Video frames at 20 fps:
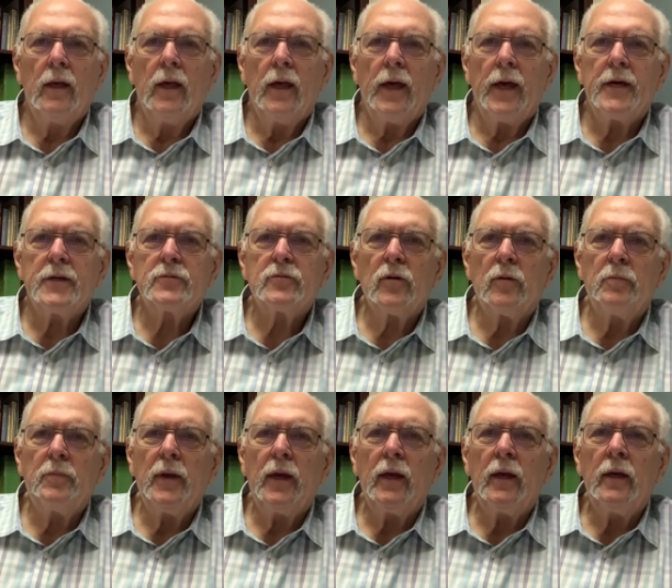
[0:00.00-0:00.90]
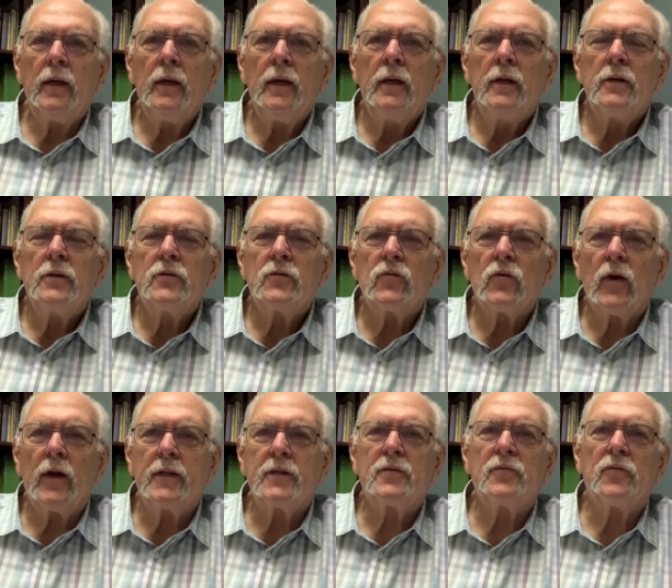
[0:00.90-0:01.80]
as we're being
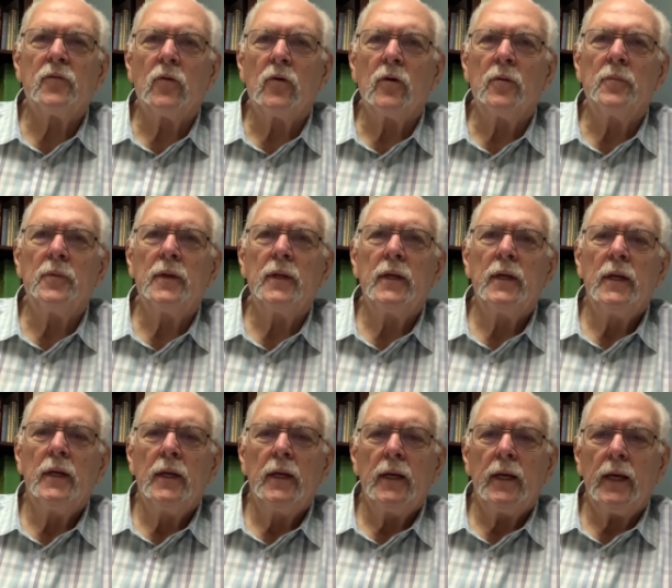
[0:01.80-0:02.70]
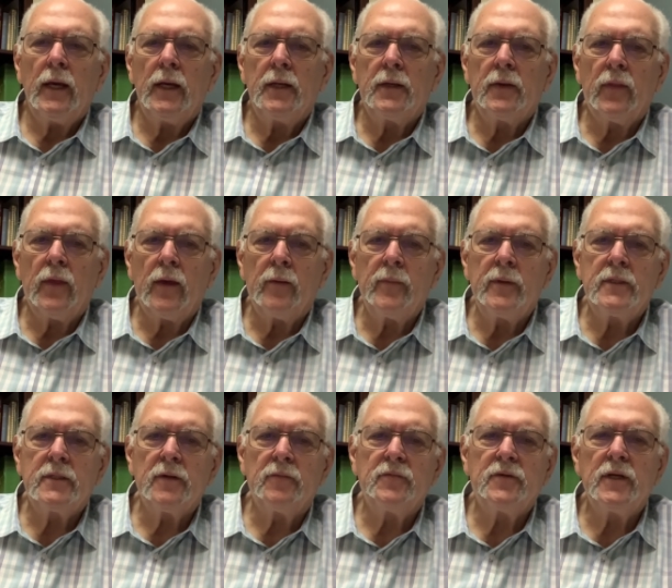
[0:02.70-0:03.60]
transformed into the
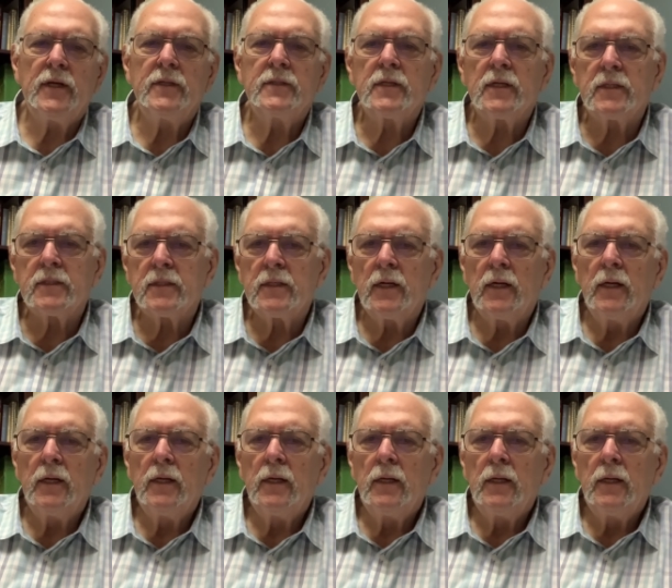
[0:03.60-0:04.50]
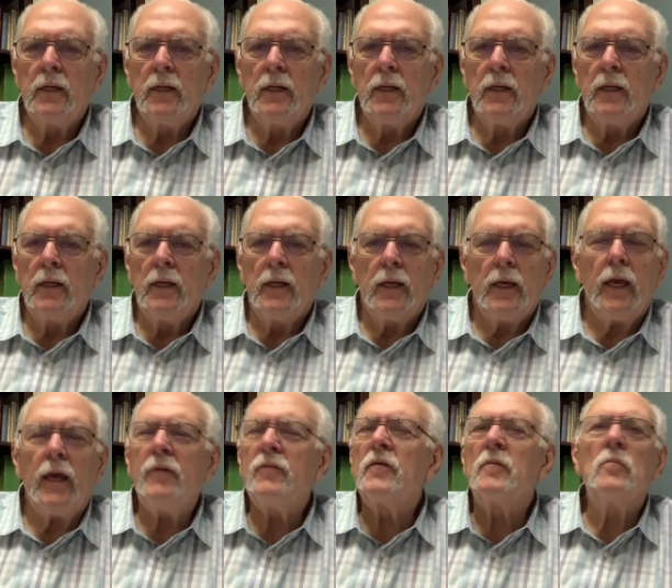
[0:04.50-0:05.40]
image of Jesus.
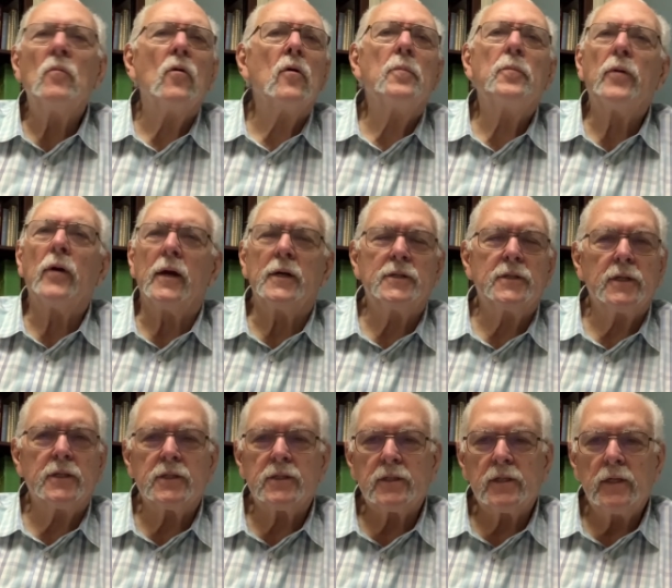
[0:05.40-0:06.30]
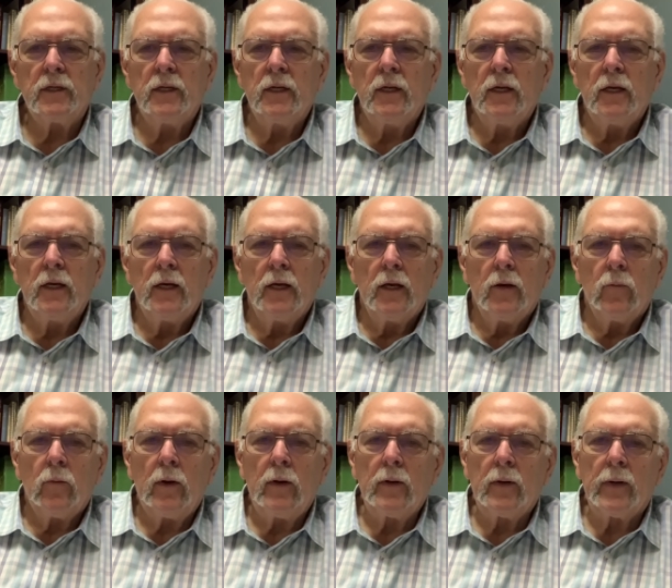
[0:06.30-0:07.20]
Even more precious,
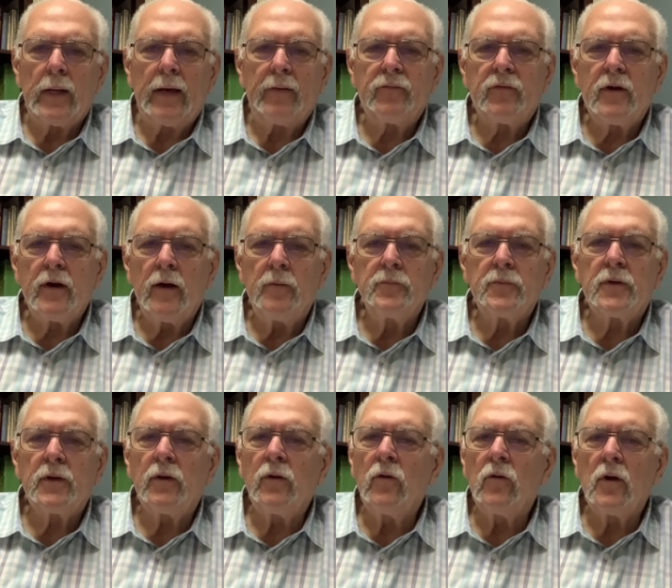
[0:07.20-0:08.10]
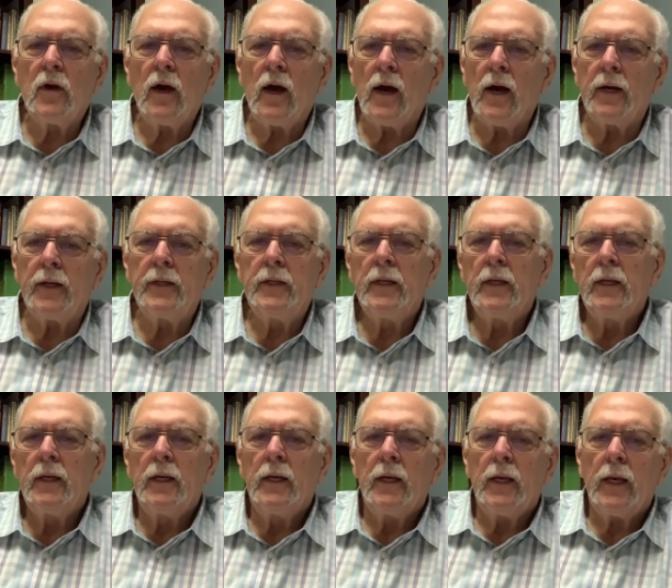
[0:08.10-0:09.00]
we all have come to know God
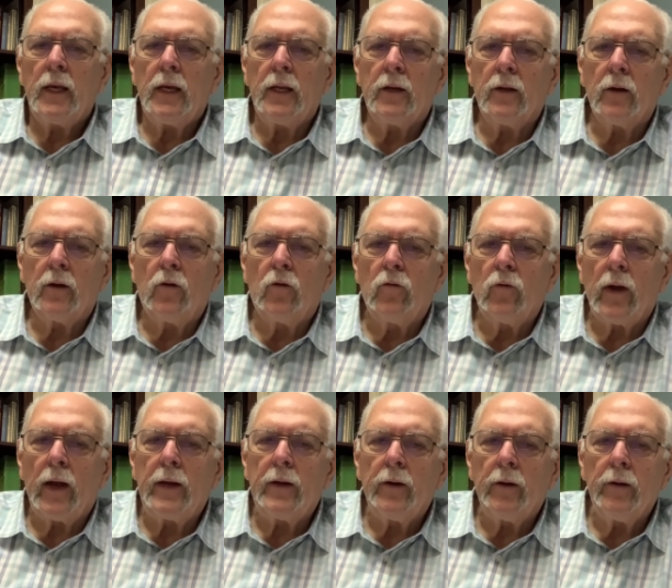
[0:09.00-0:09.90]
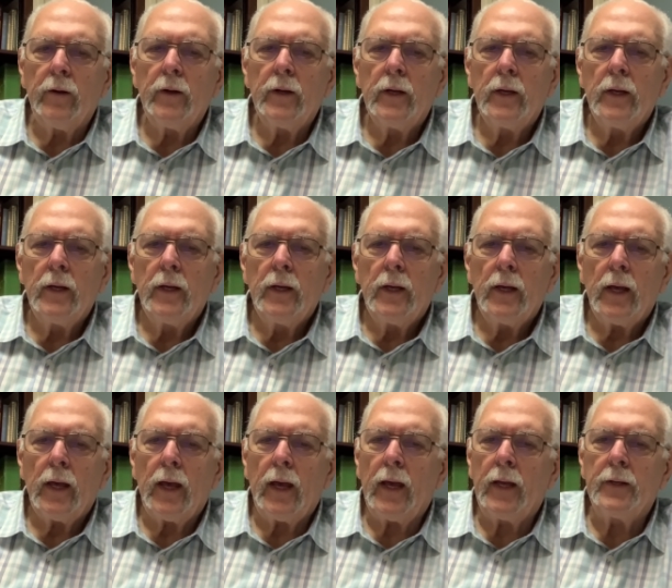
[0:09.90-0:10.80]
in a greater
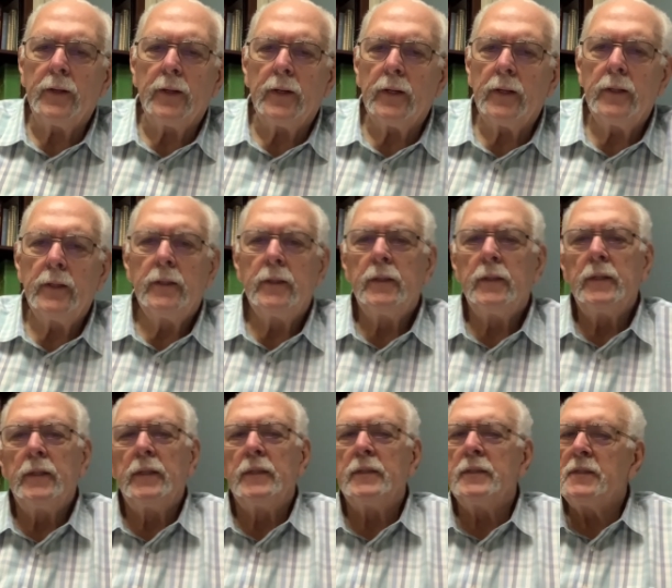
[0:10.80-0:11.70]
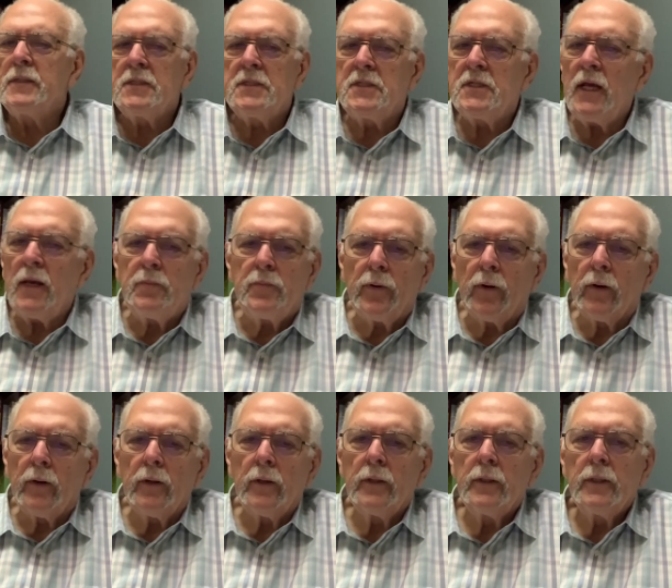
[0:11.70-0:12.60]
and a
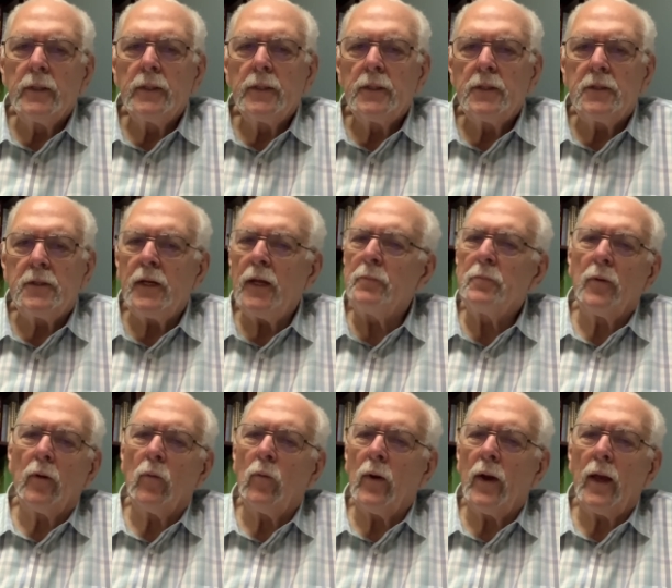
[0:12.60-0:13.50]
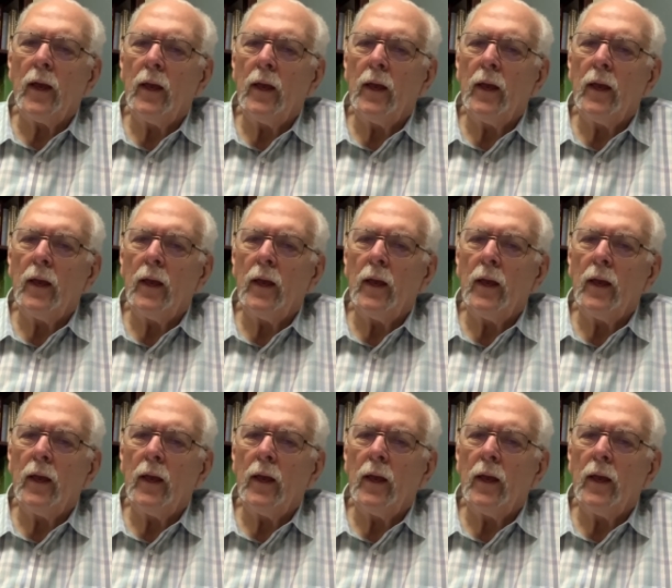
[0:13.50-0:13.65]
deeper, deeper way.